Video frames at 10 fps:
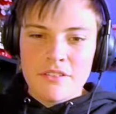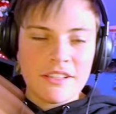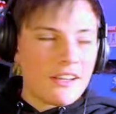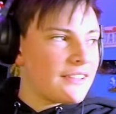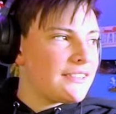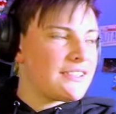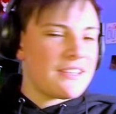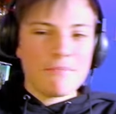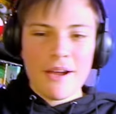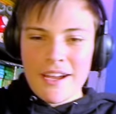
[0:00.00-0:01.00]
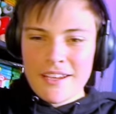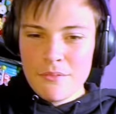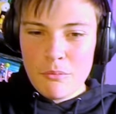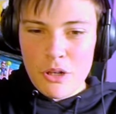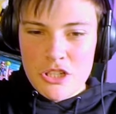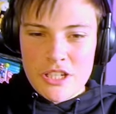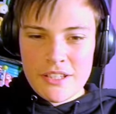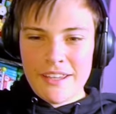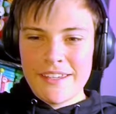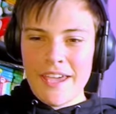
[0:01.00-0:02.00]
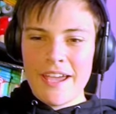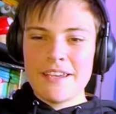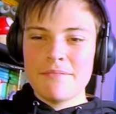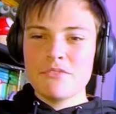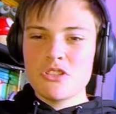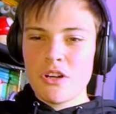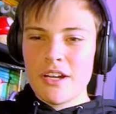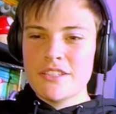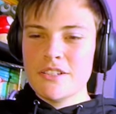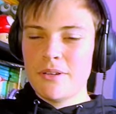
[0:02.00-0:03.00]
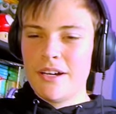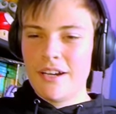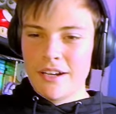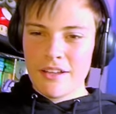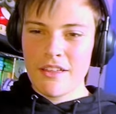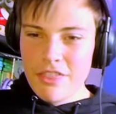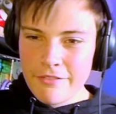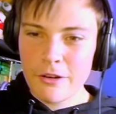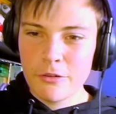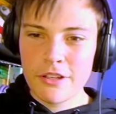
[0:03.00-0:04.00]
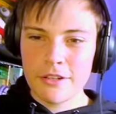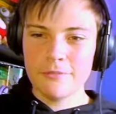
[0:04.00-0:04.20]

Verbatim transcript: like sitting back and watching a game try to thrill you.